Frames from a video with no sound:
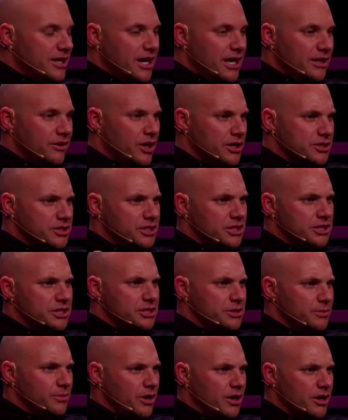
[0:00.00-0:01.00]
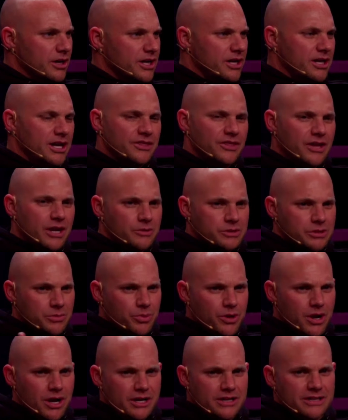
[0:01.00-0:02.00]
I launched this to market. I thought it was a
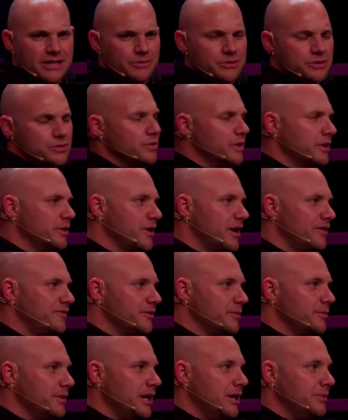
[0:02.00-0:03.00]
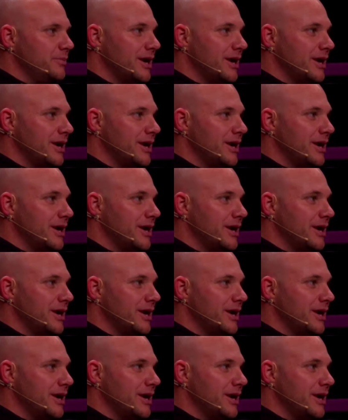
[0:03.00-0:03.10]
product that was really great for me,